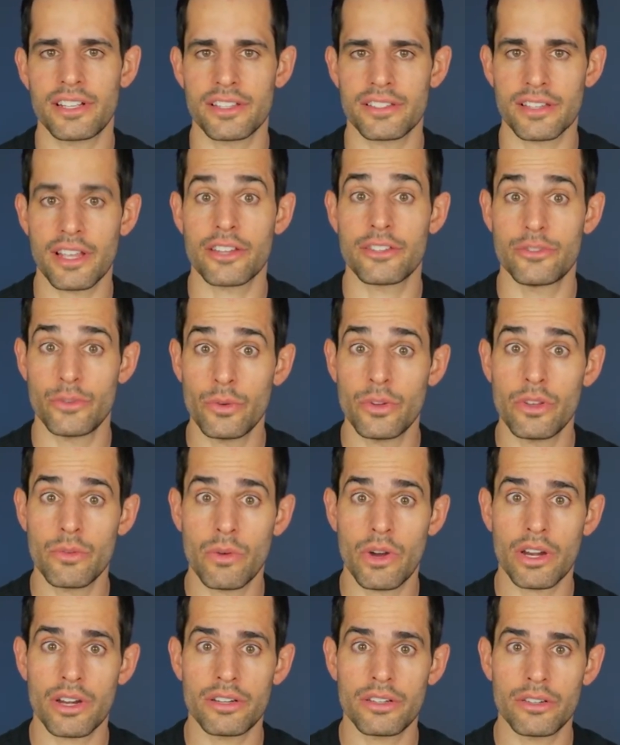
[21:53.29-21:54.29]
It's like, do yeah. you
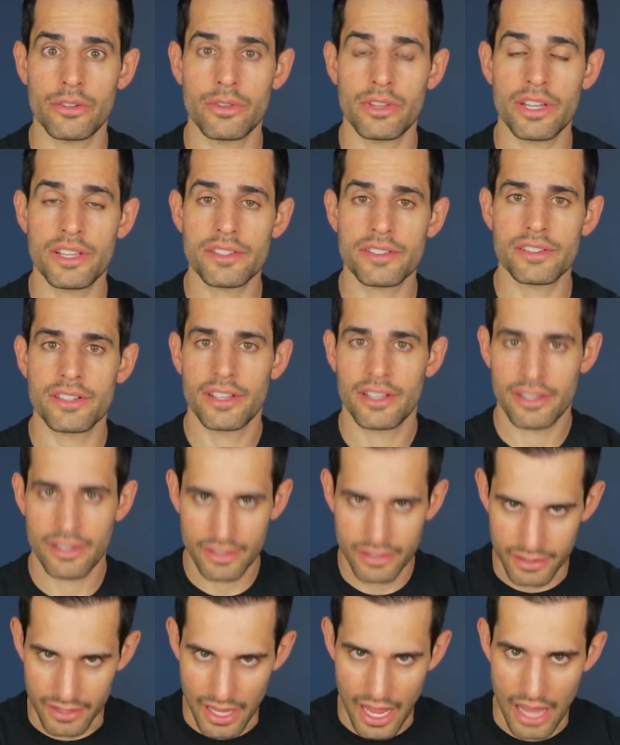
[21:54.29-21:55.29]
want to do this?
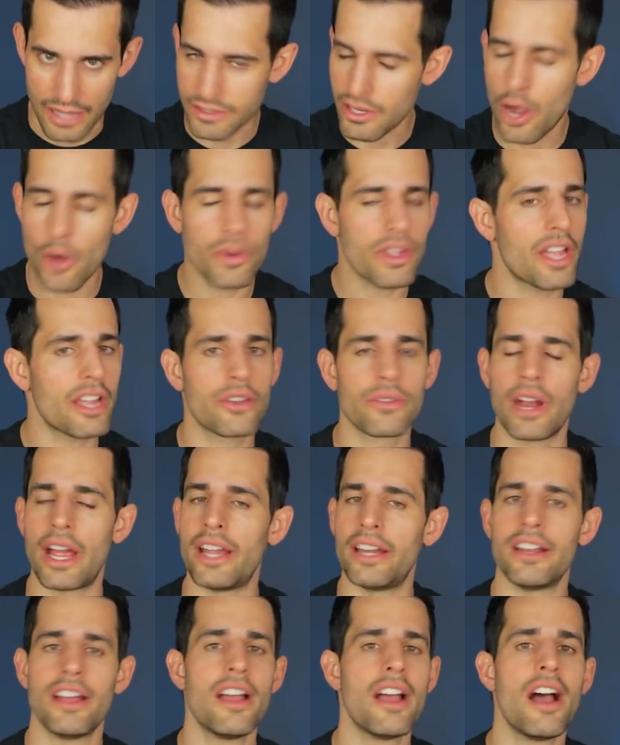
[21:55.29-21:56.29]
Yes. Okay,
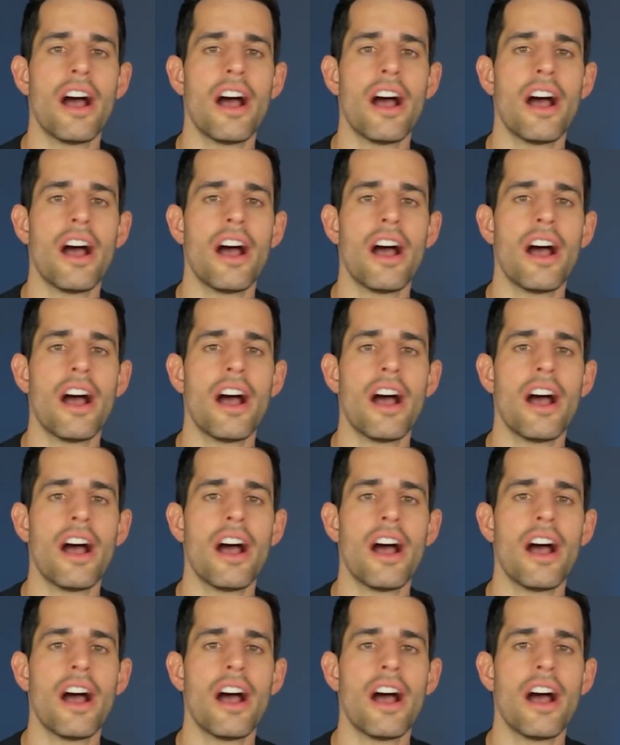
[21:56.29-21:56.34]
great.